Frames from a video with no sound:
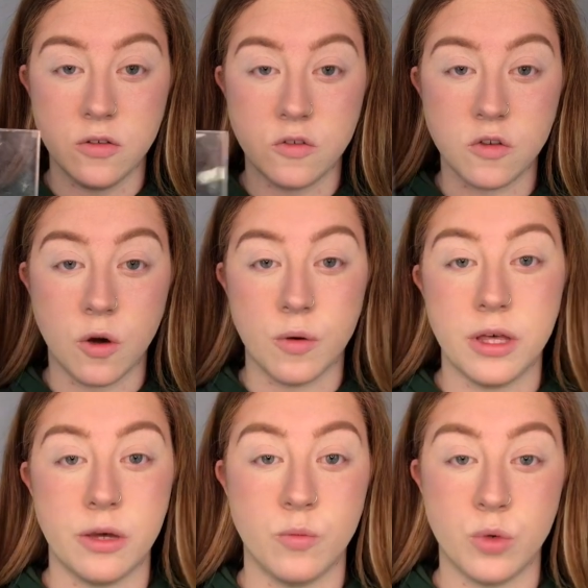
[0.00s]
so
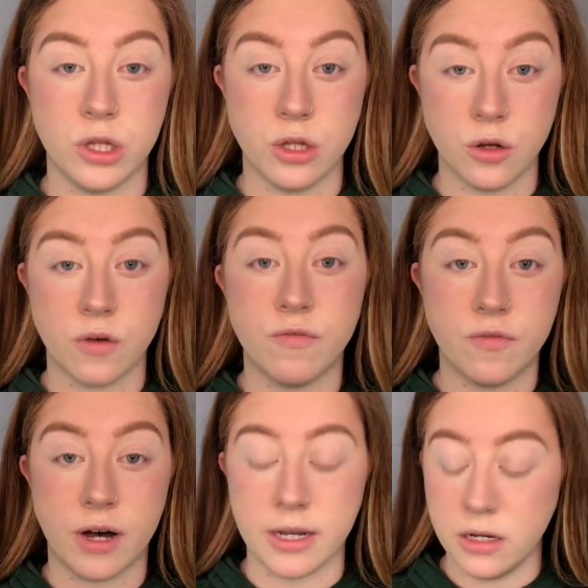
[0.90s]
it would look
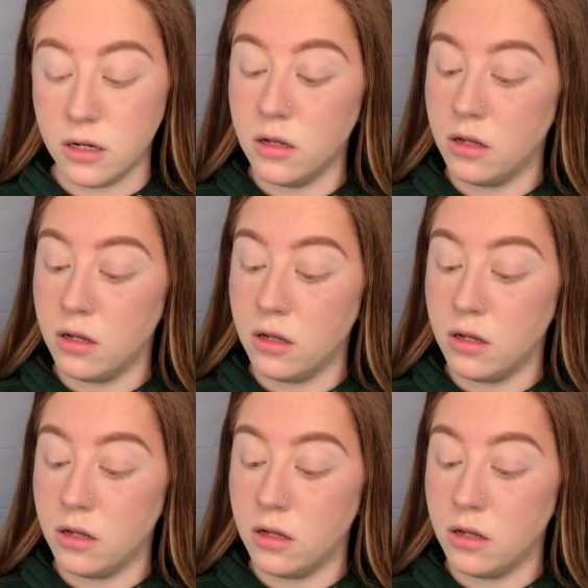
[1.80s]
fine.